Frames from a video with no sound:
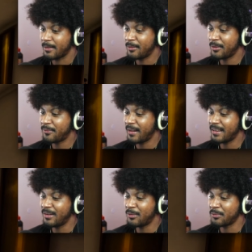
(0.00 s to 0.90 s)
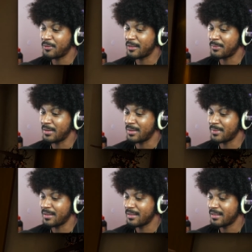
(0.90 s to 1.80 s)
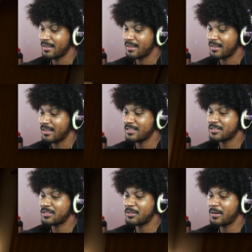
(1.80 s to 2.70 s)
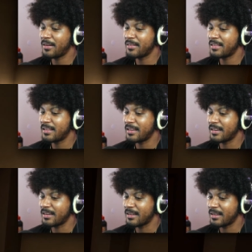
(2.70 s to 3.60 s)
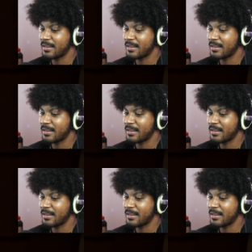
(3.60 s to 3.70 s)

what if I don't feed the baby? Let's just do everything